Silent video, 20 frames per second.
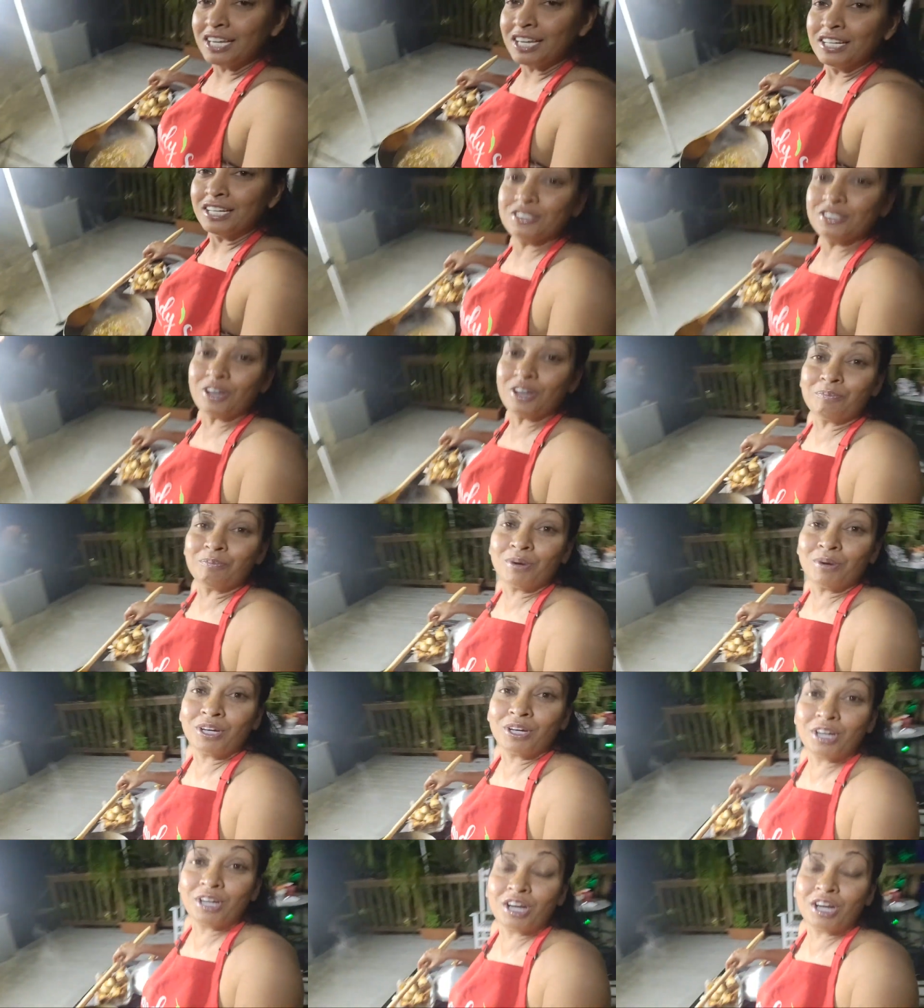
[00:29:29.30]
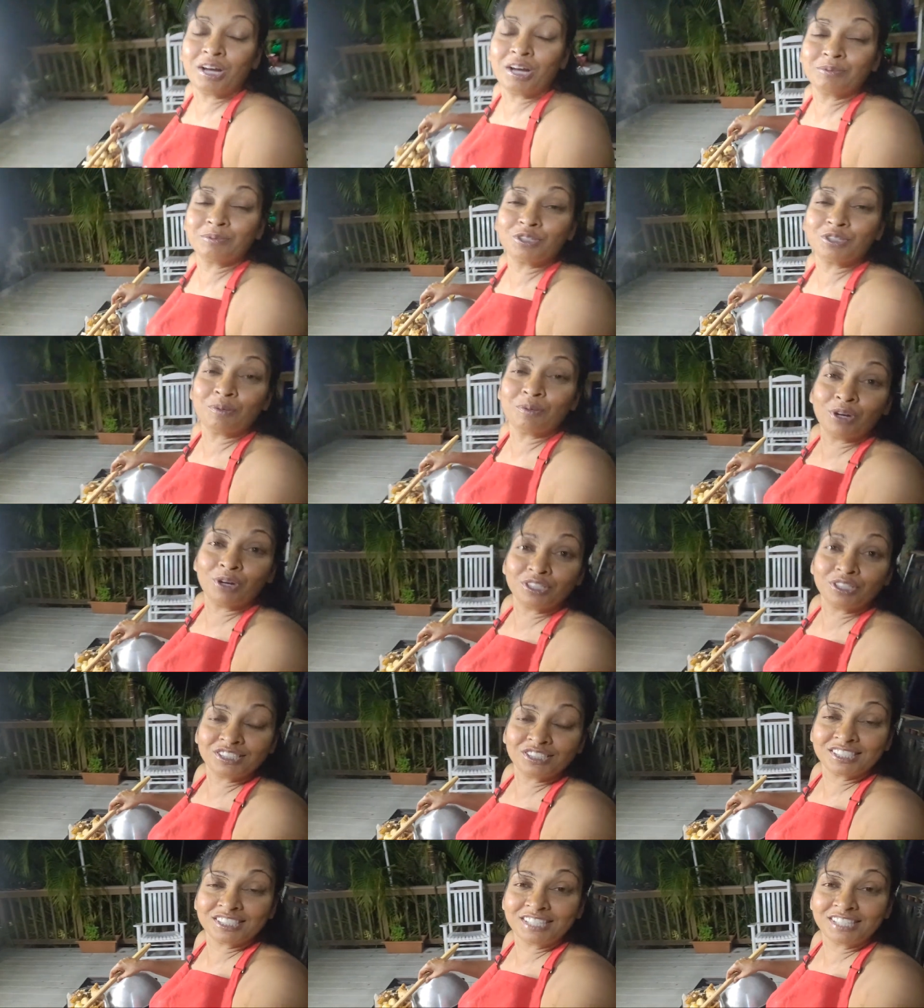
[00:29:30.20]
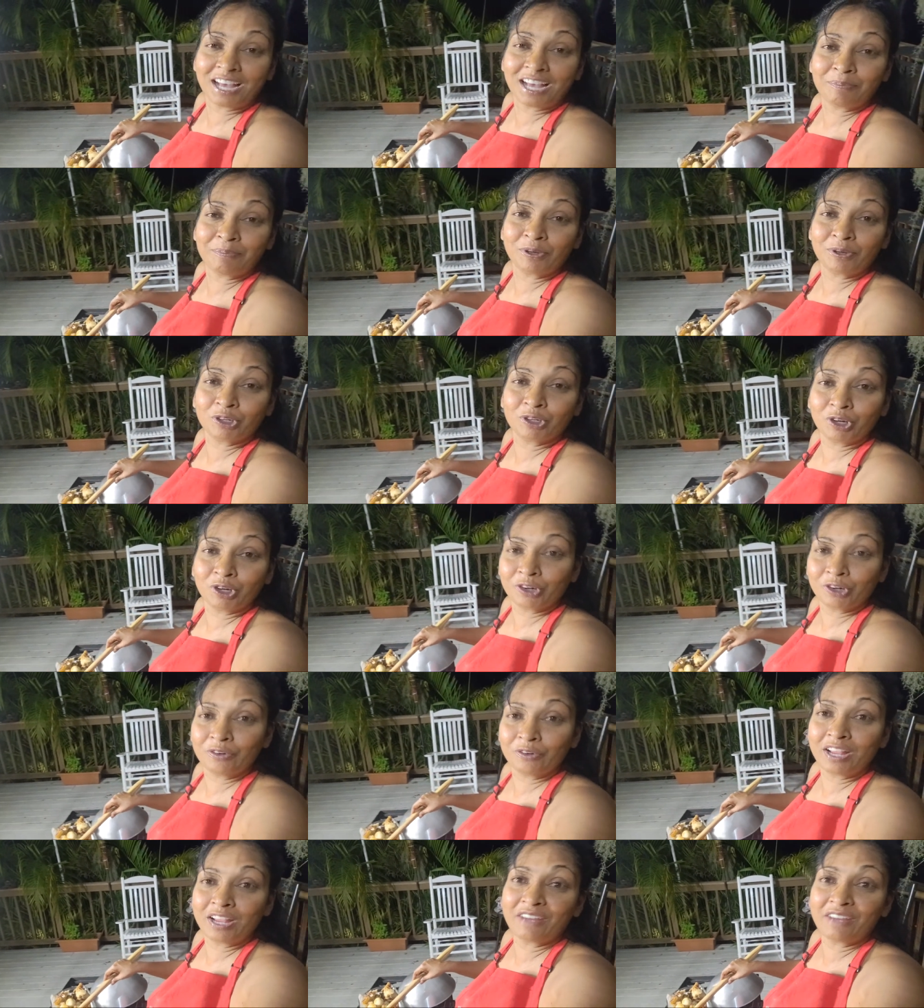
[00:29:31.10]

some, um, some mutton snapper curry